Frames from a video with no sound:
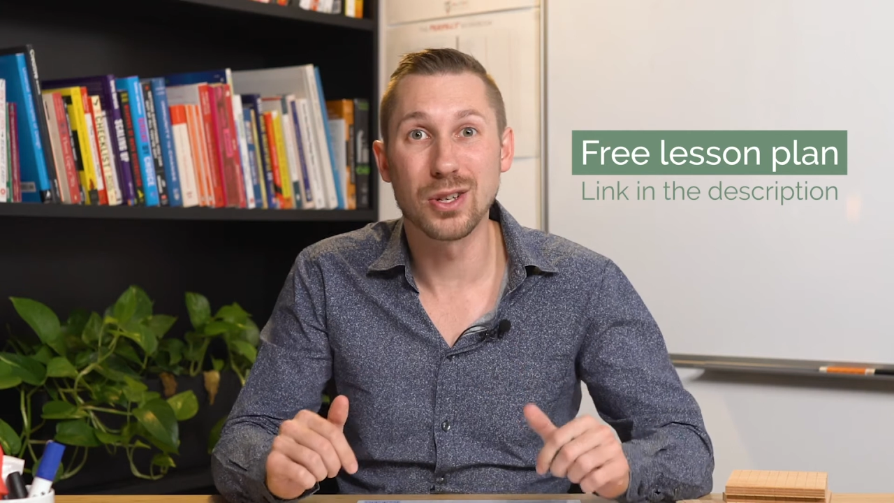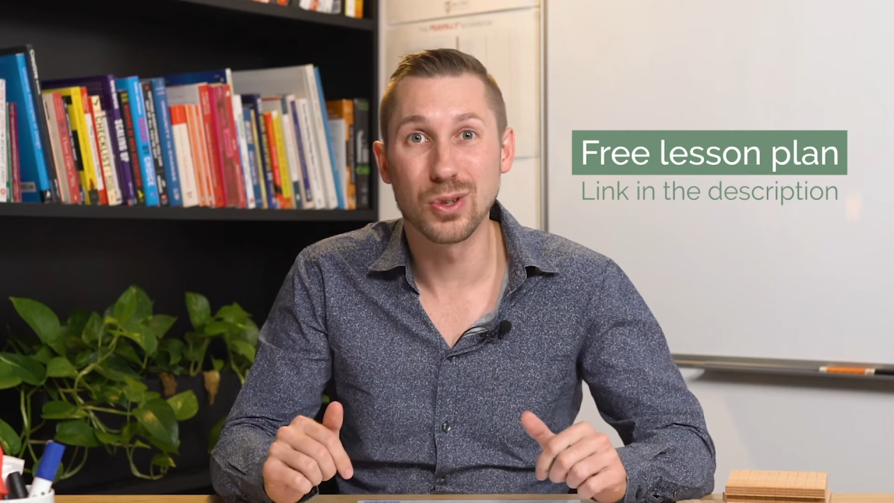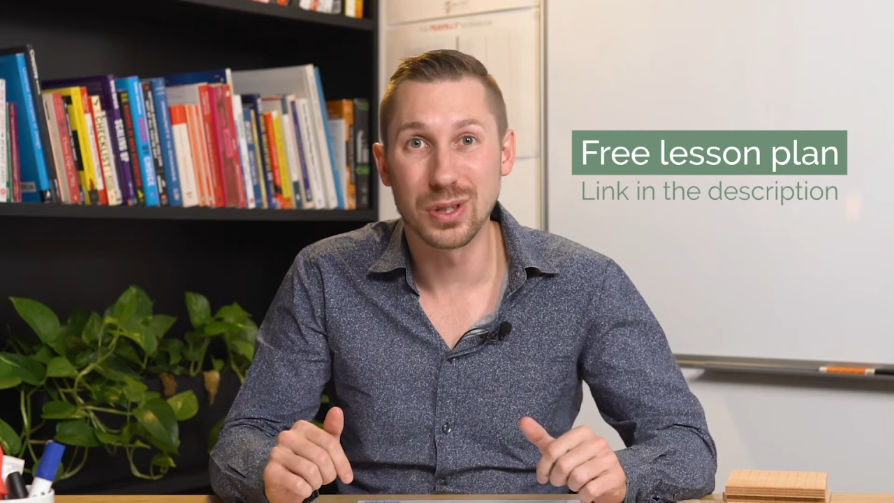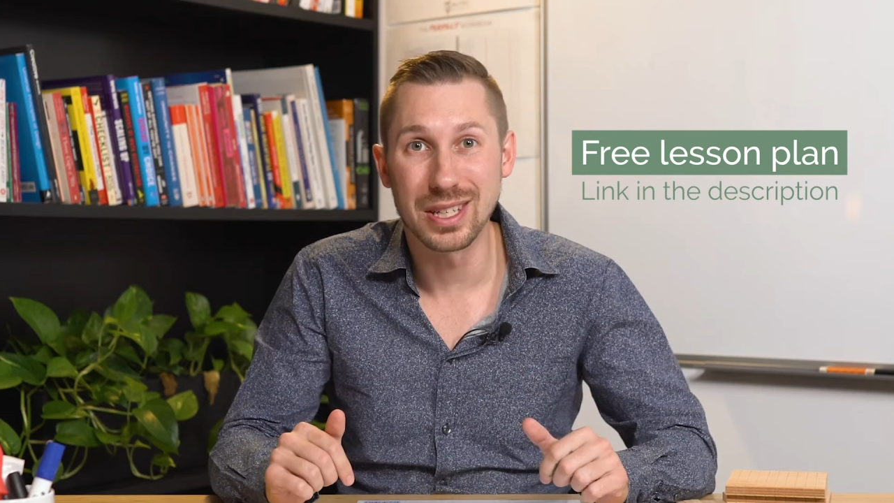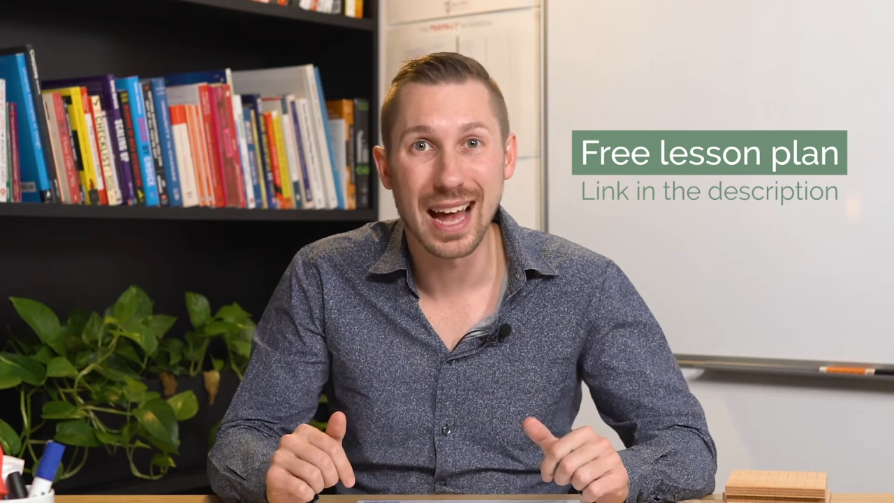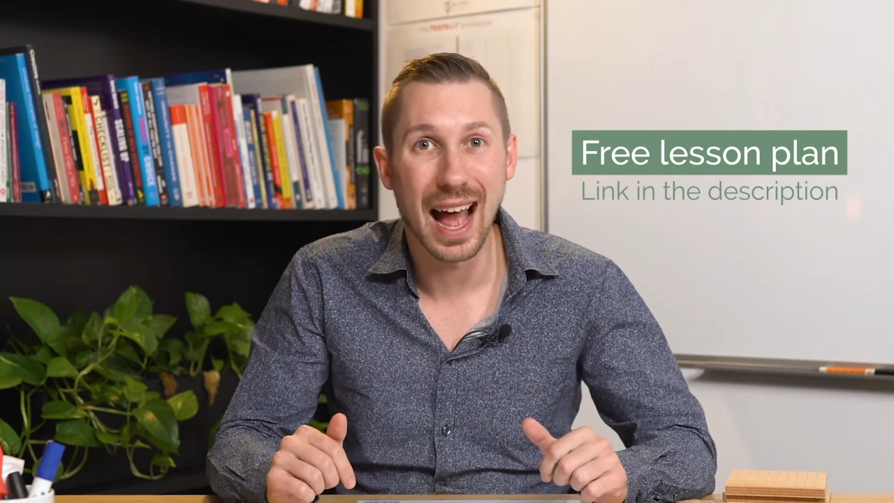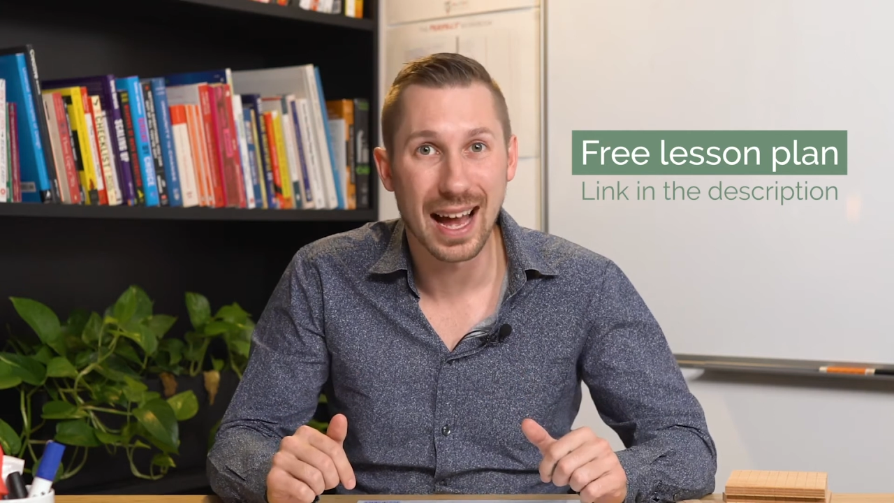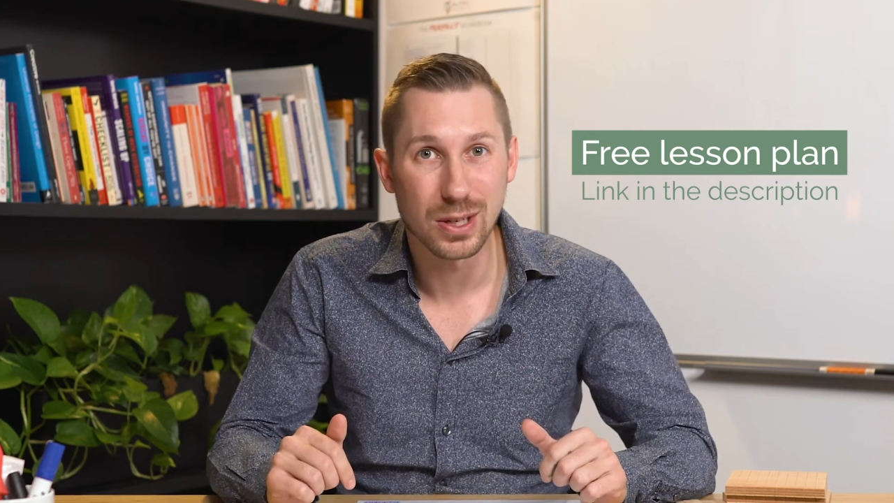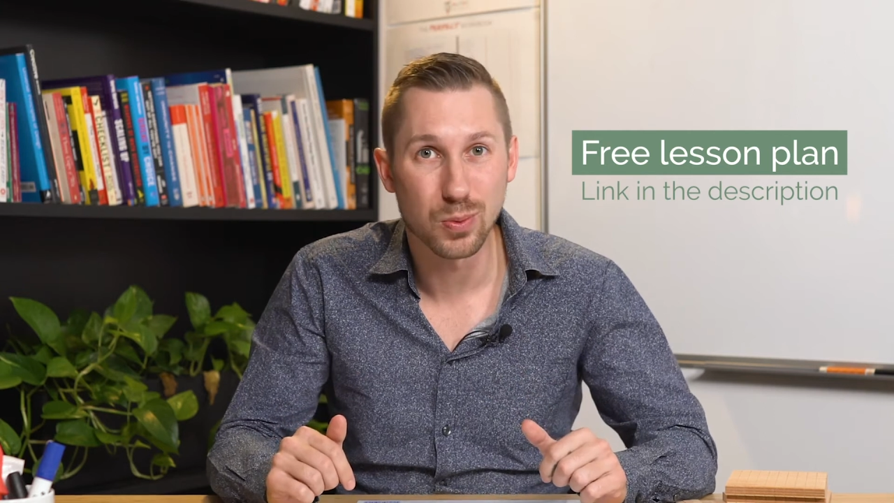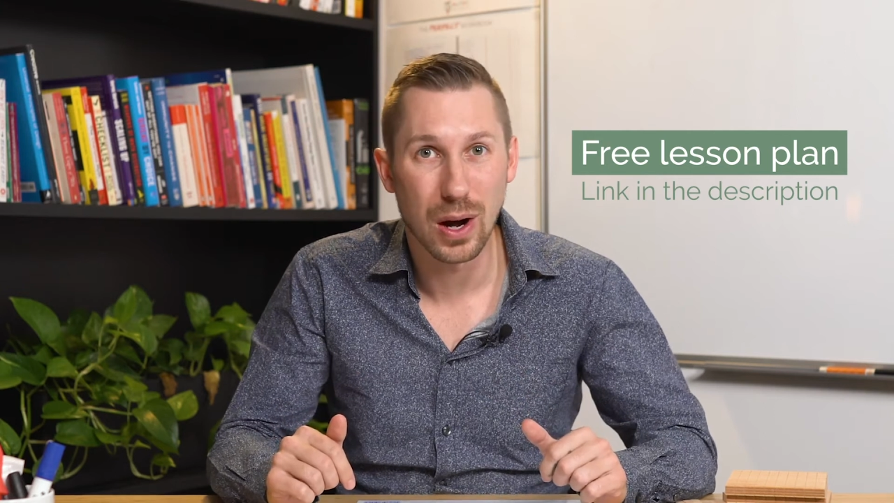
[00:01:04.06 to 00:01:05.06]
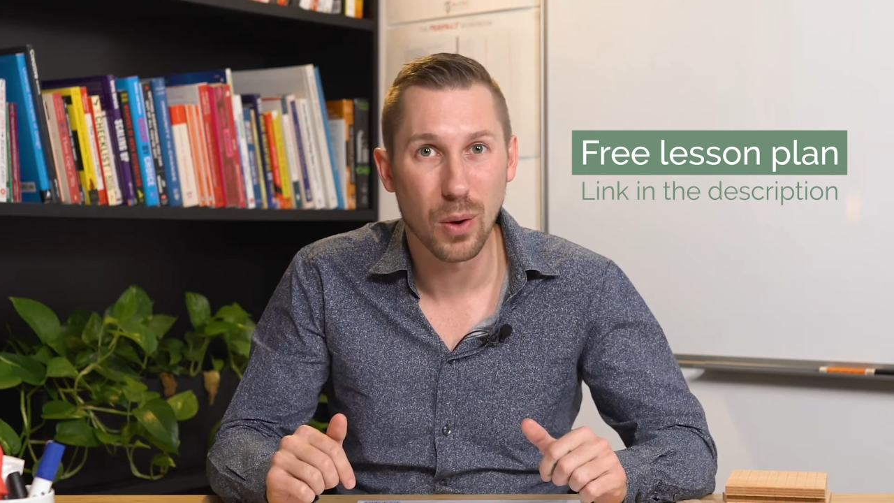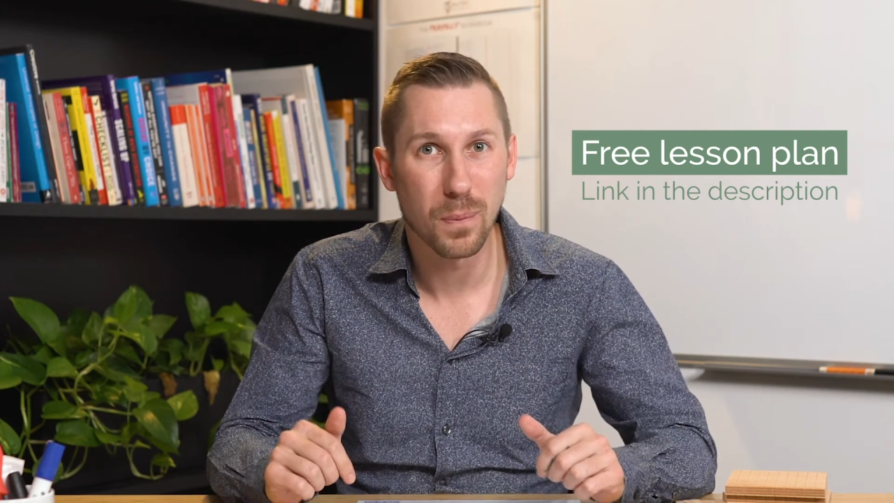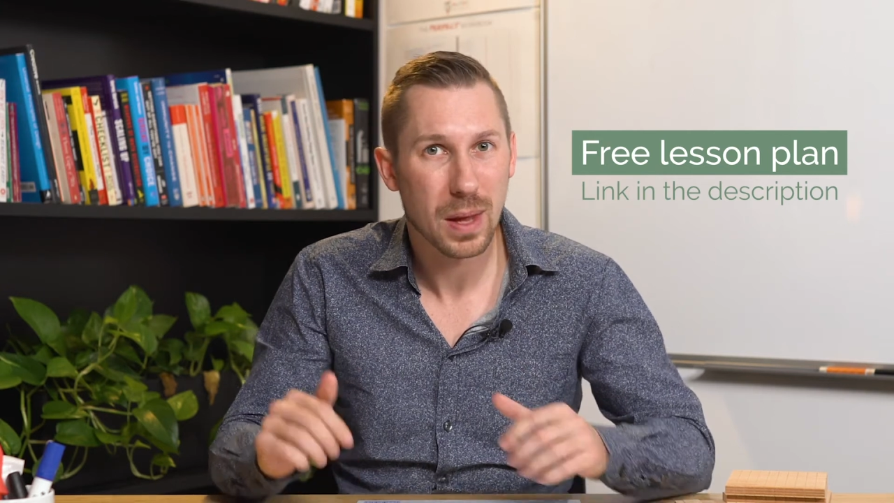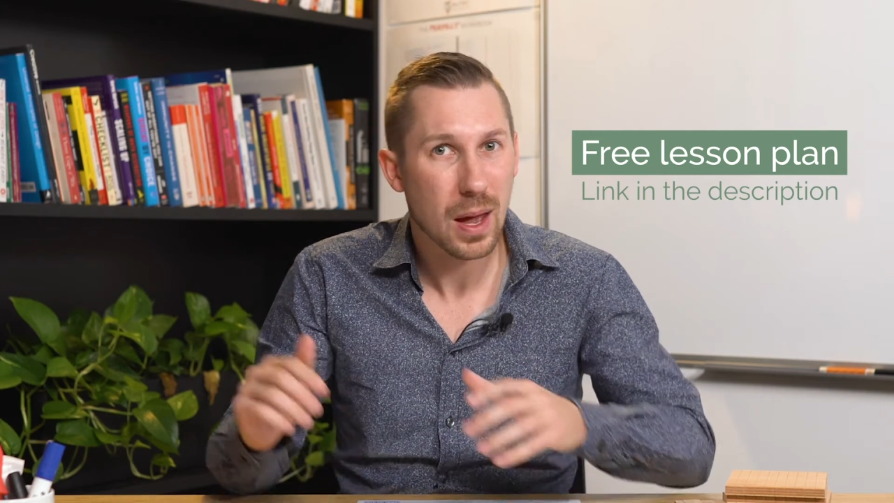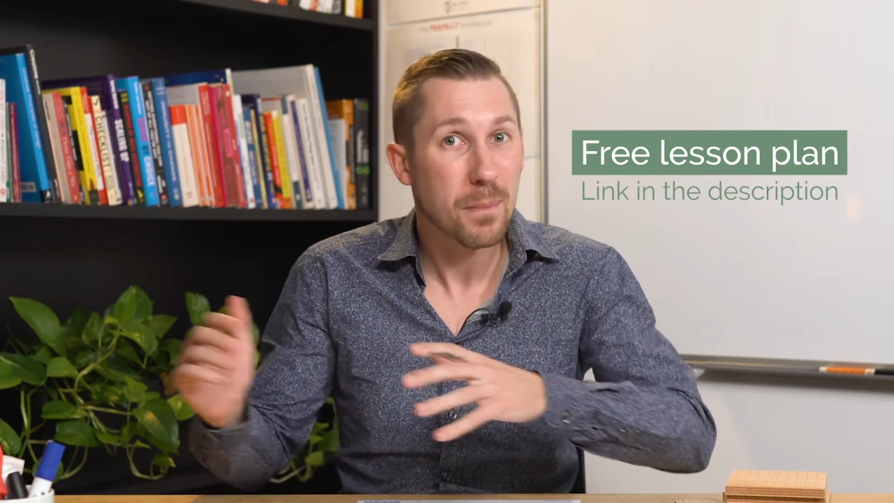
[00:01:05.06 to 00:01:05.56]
to do this as well,